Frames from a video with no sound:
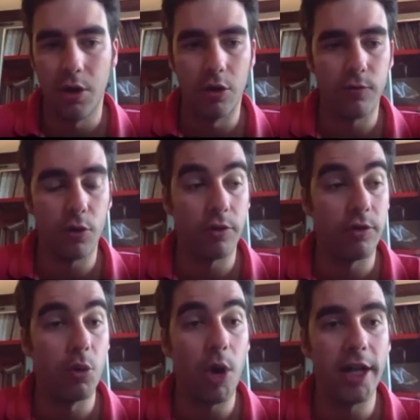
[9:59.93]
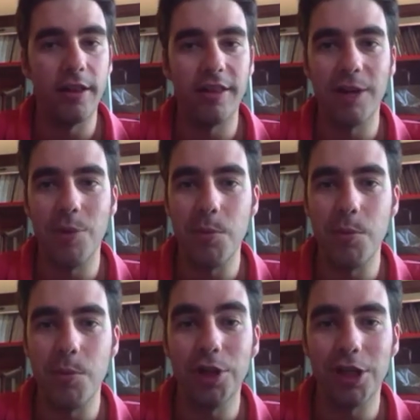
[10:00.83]
Of course, the wines that people
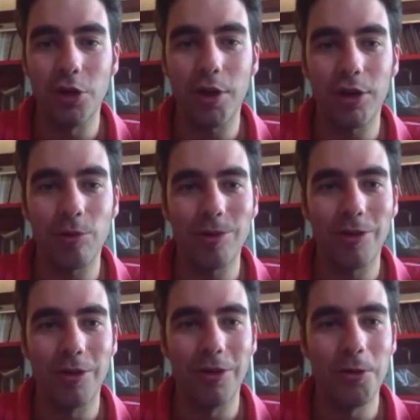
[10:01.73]
drink in the restaurants